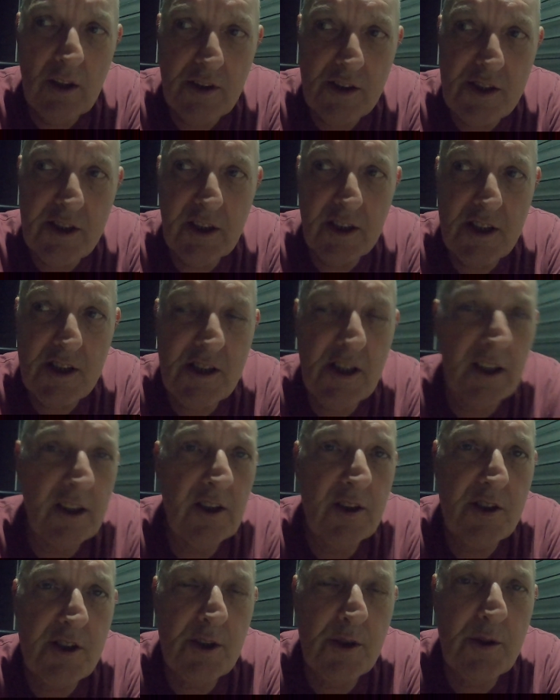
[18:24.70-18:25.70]
that's going to take
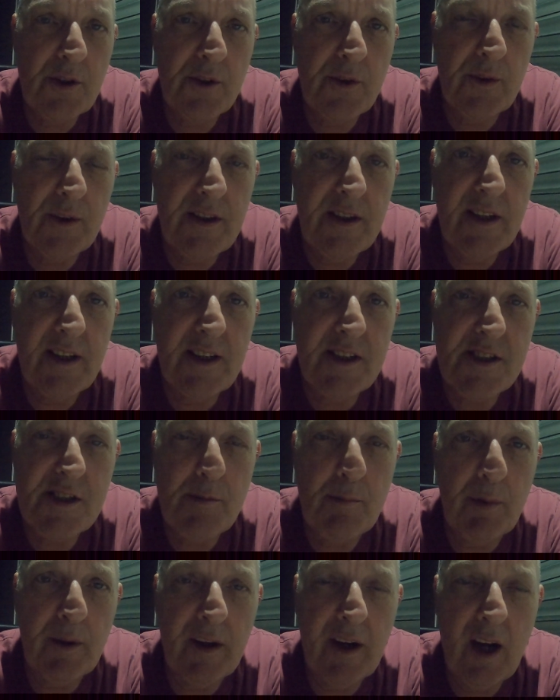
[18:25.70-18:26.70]
you 2 to 3 years to
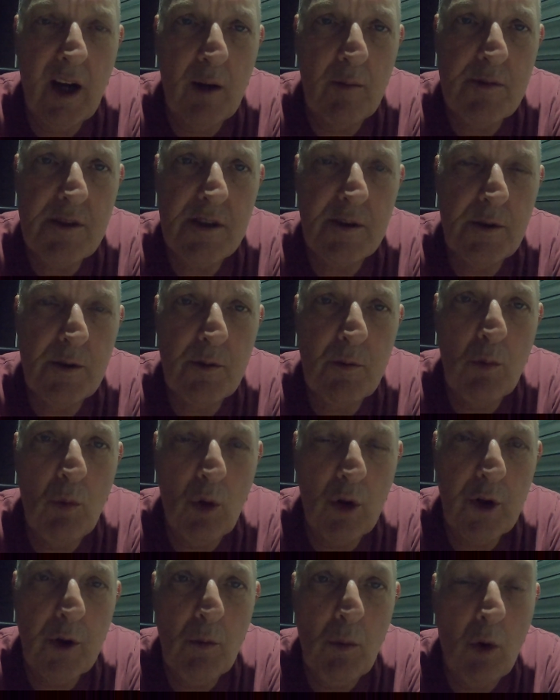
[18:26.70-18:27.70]
bring it up to
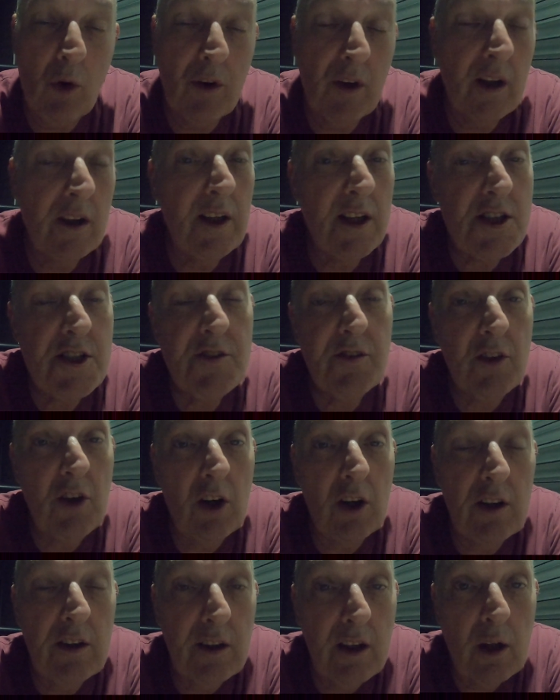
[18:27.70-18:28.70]
what you want, unless you've
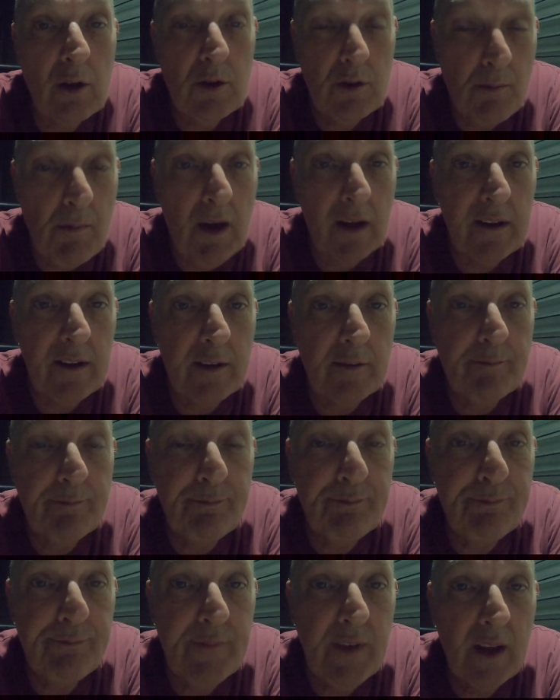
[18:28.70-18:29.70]
got a load of money.
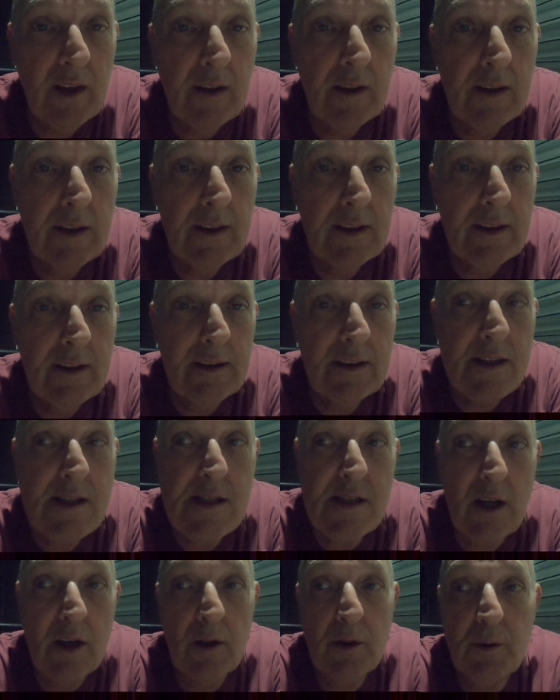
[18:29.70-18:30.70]

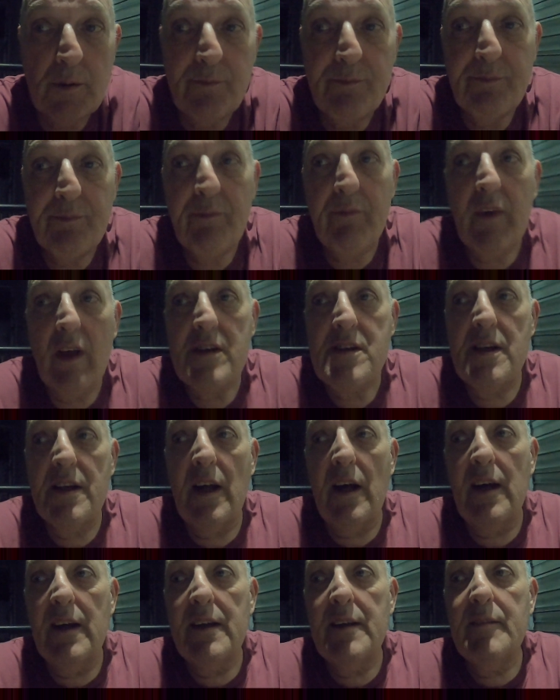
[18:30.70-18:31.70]
So
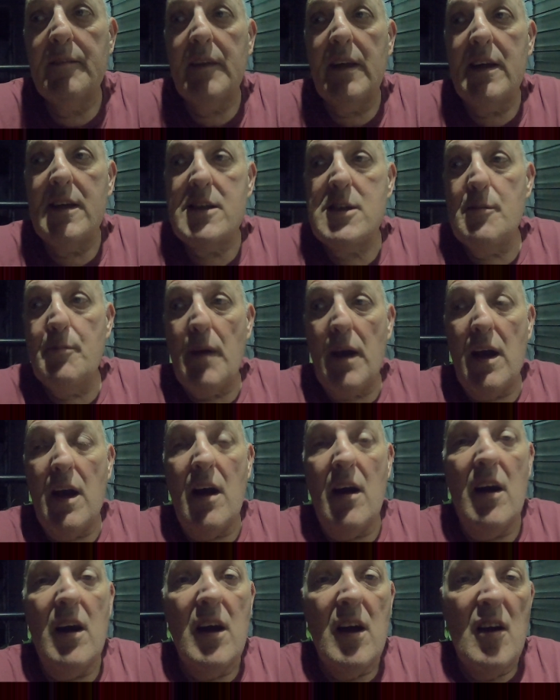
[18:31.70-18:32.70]
today it's
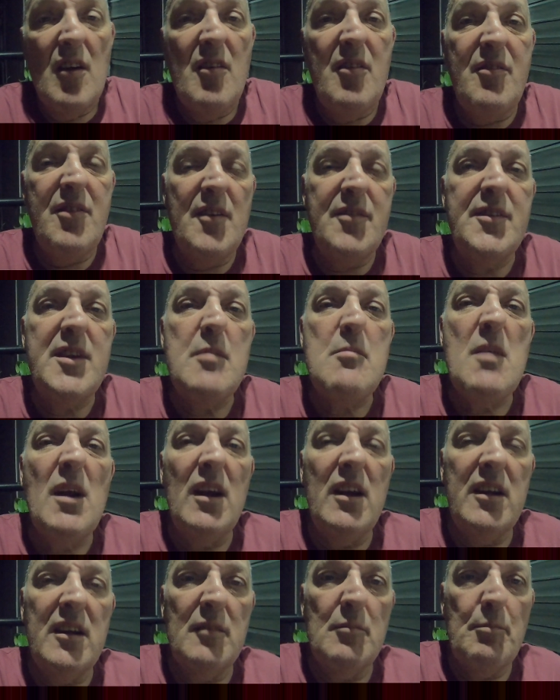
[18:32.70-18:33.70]
about 50
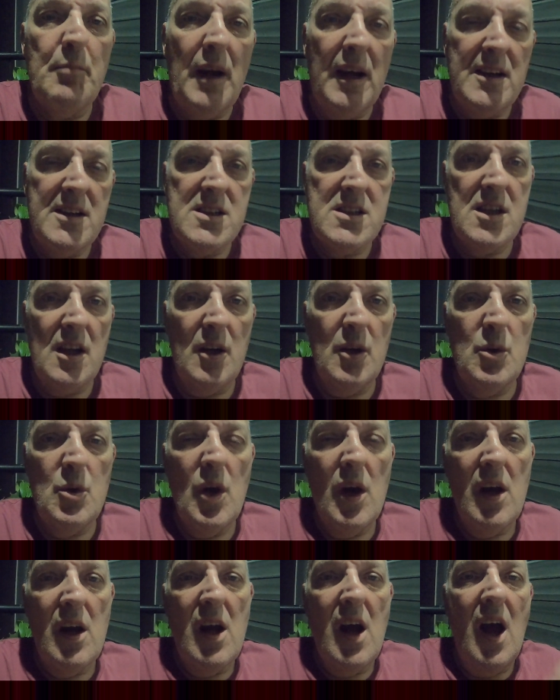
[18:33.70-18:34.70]
million peso
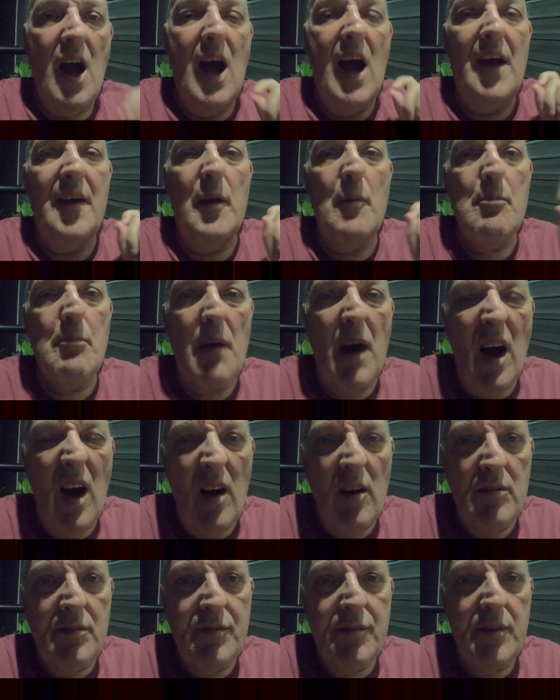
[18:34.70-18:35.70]
and
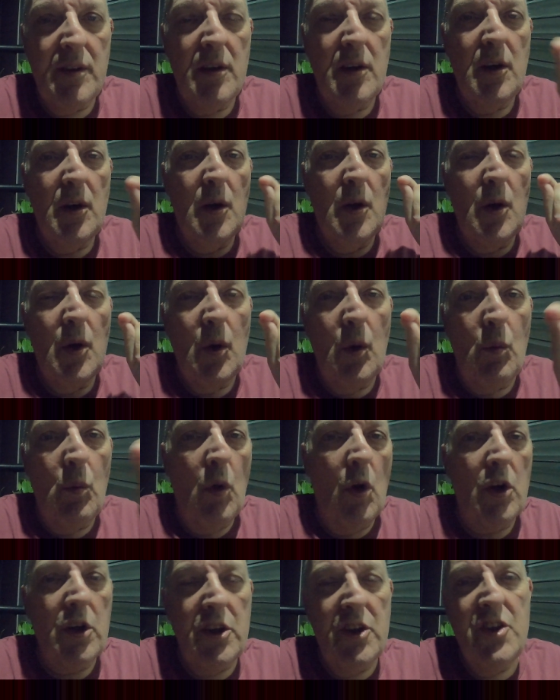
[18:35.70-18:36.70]
above.
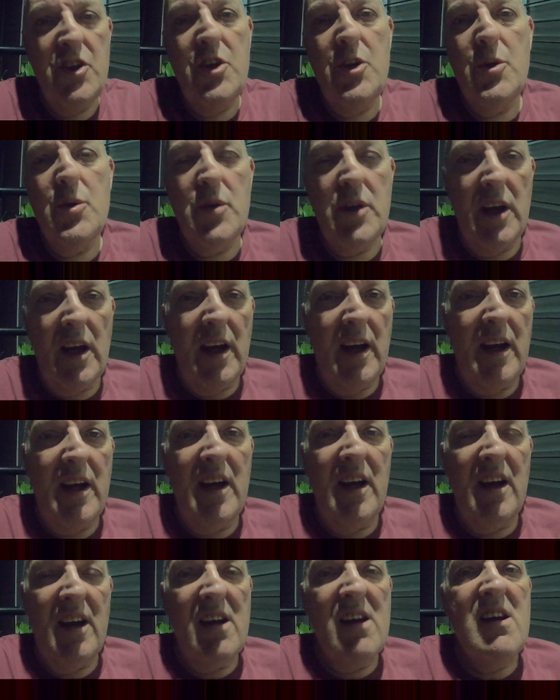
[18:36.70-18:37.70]
What can you get
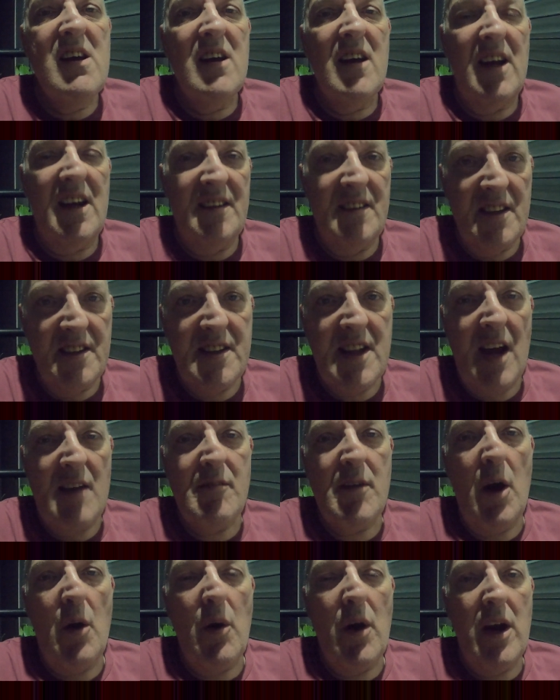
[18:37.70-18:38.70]
in the
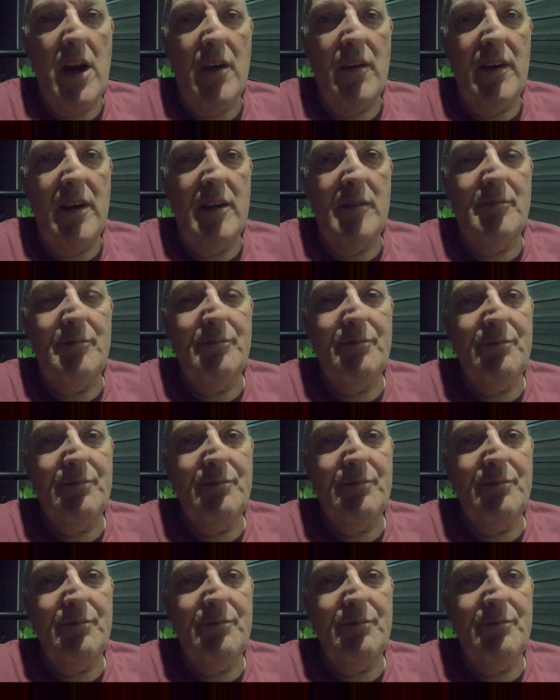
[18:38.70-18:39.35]
Davao area?